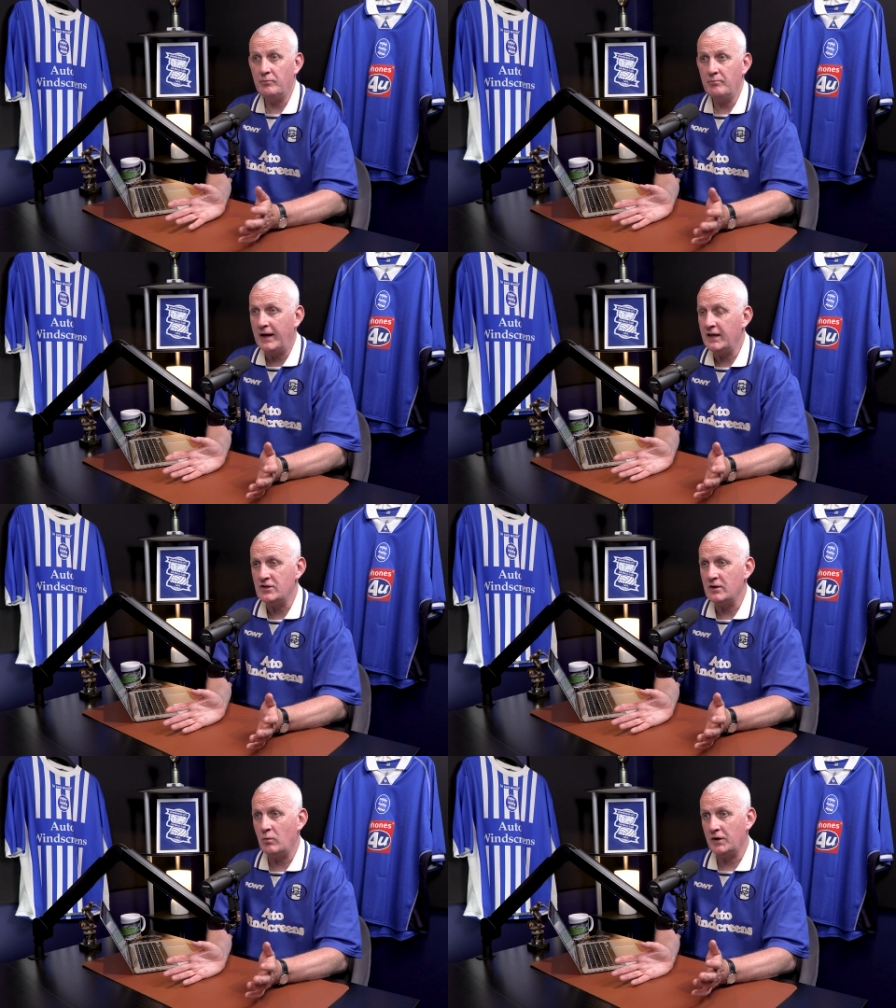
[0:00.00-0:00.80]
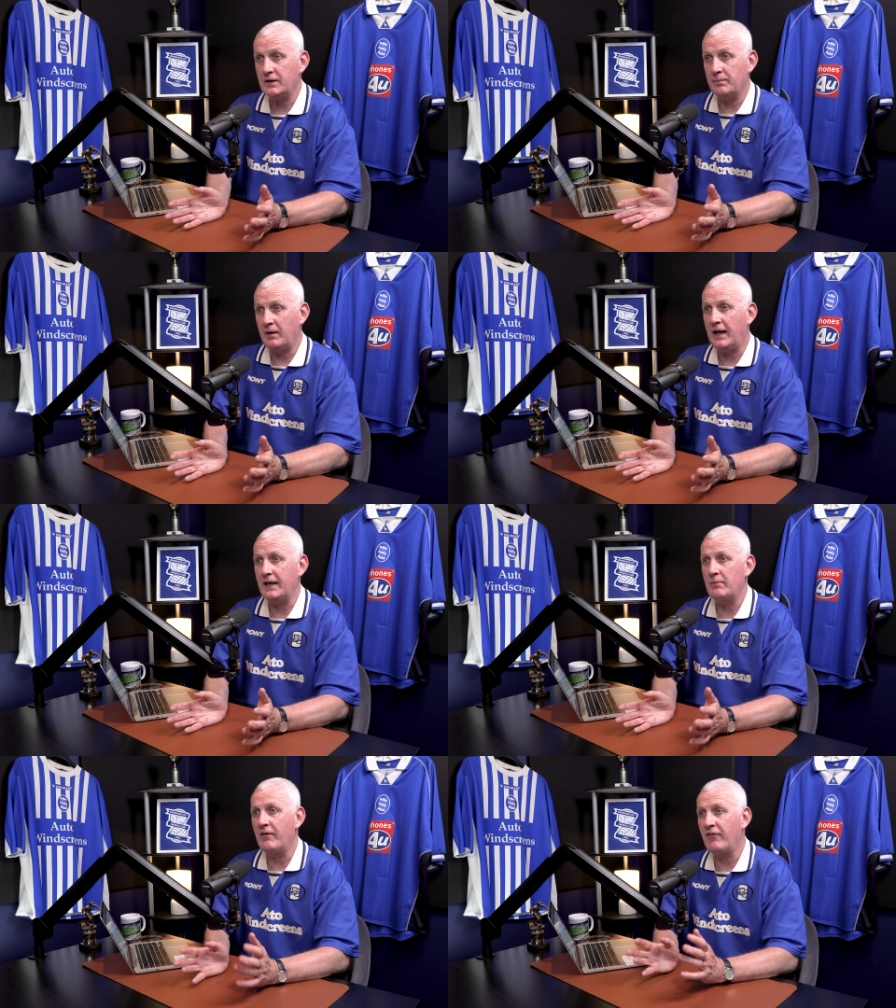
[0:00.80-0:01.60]
manager wants to play
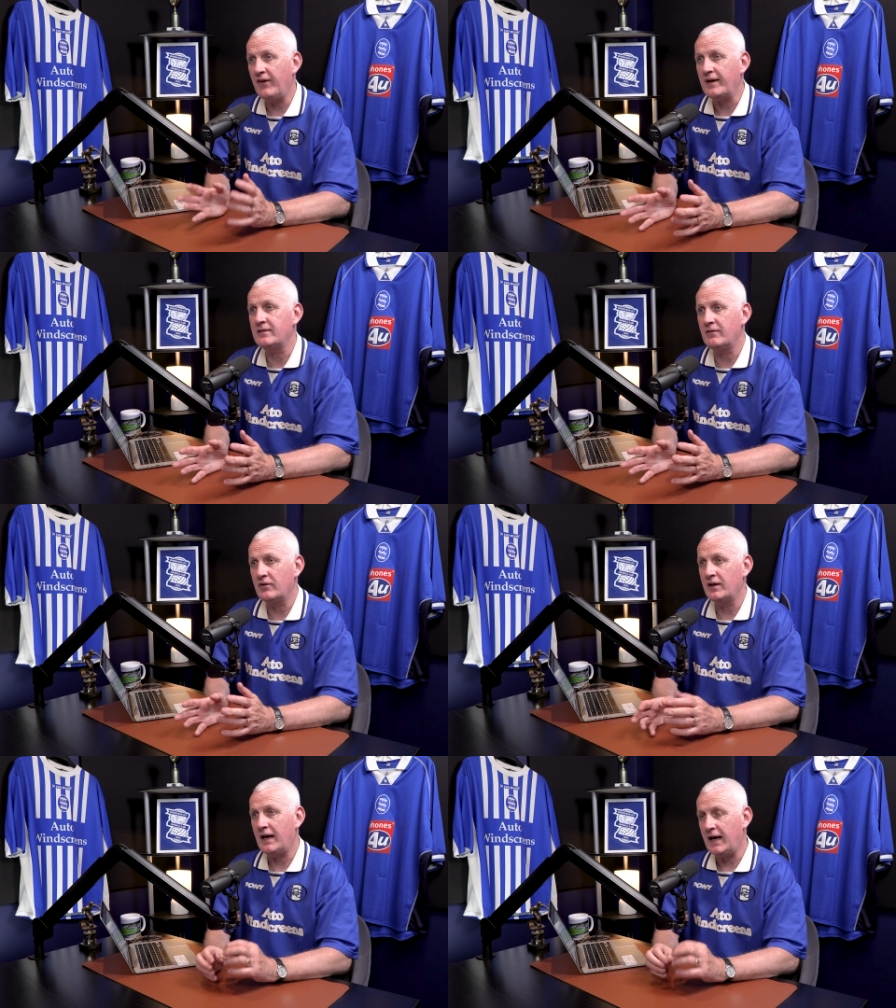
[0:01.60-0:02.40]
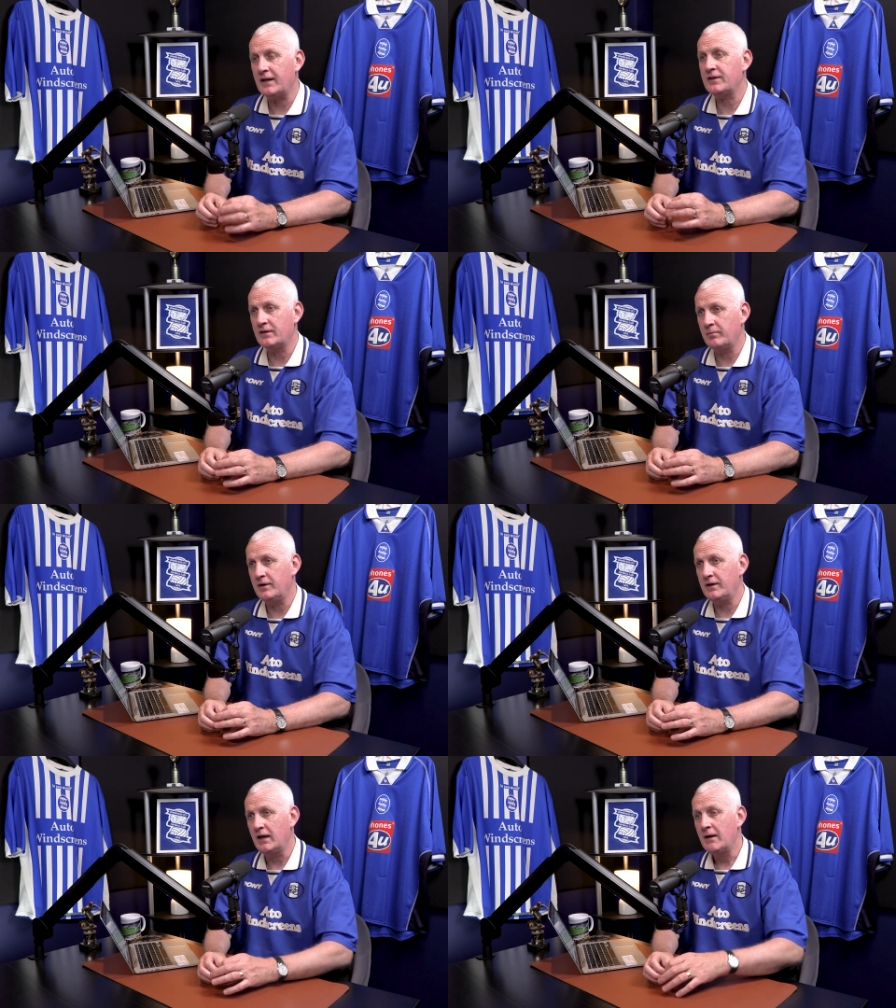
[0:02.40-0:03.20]
him effectively, it has to
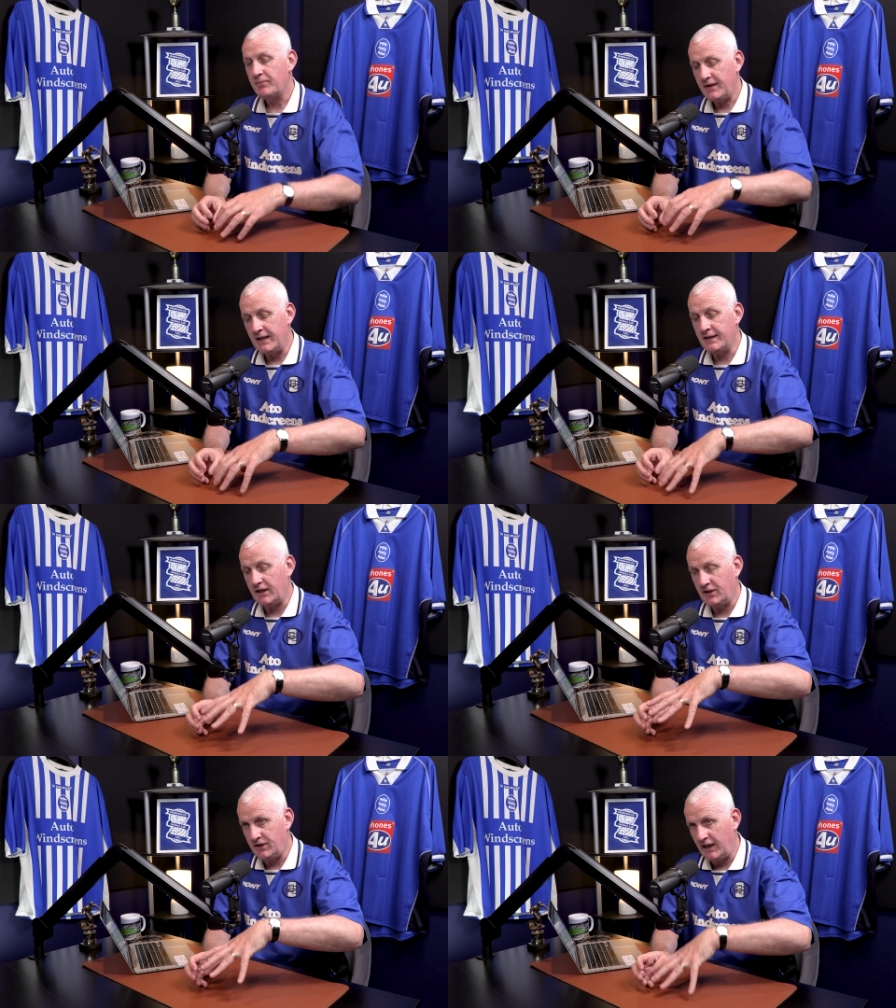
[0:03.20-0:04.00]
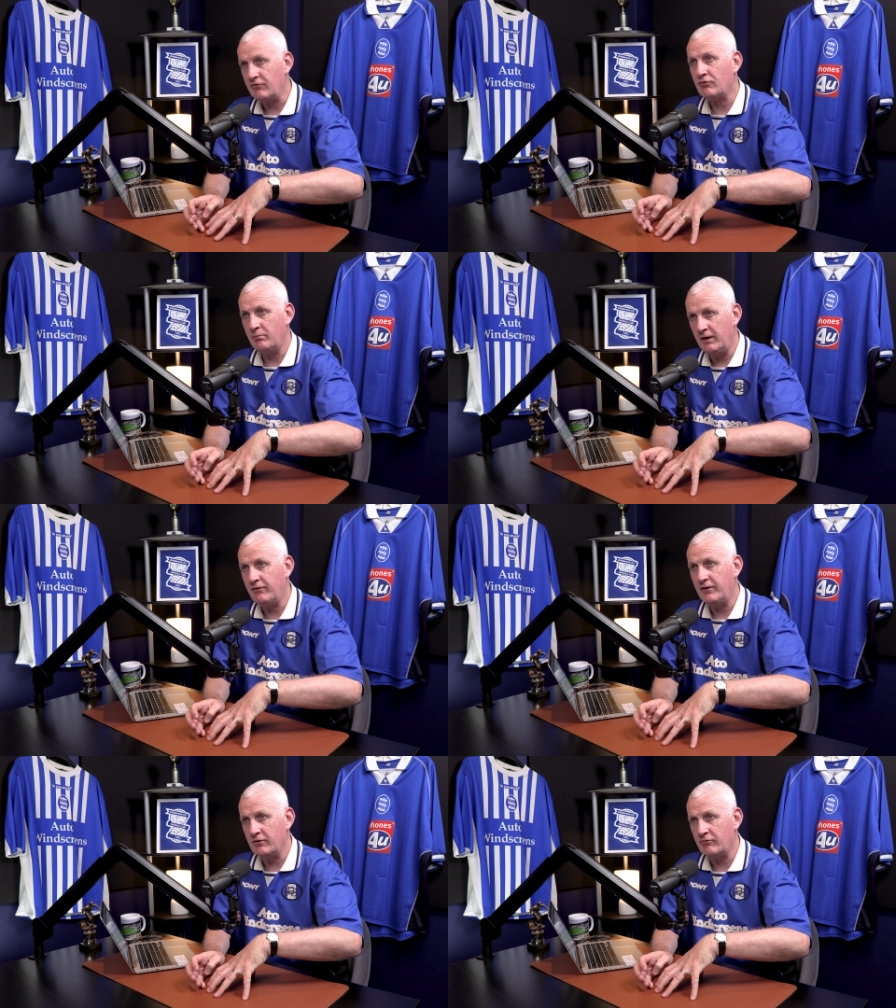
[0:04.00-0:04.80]
be in that central
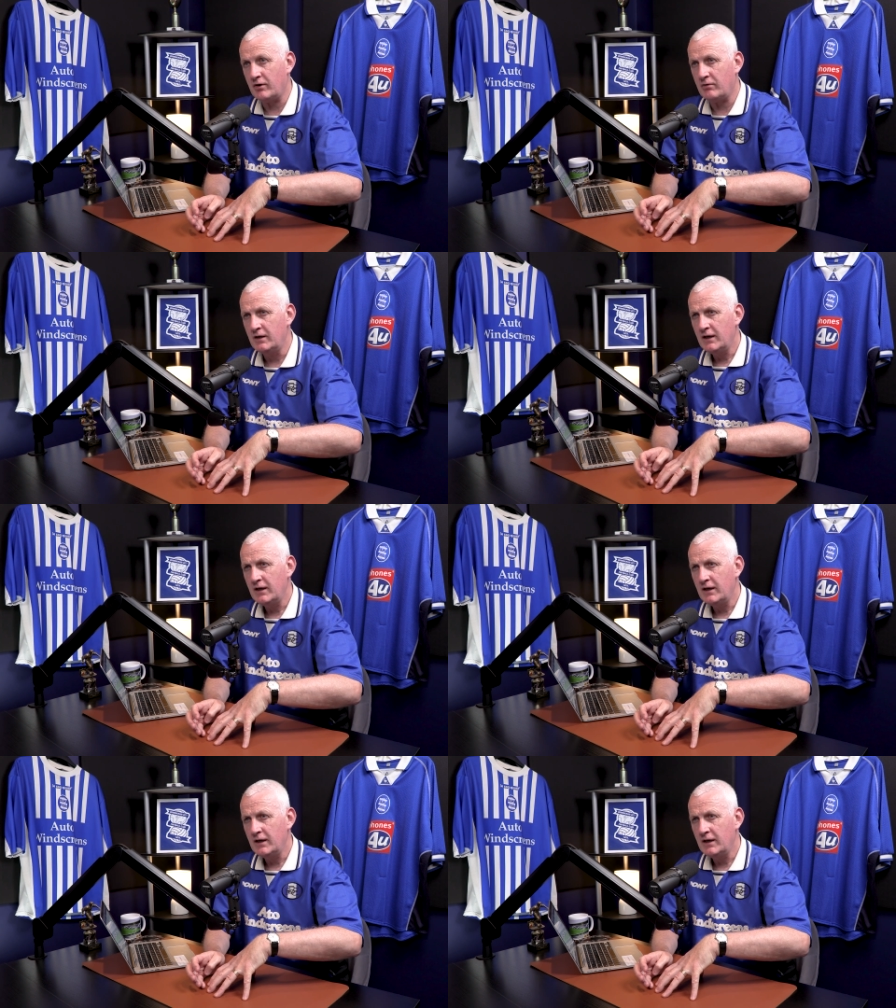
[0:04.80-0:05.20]
midfield role.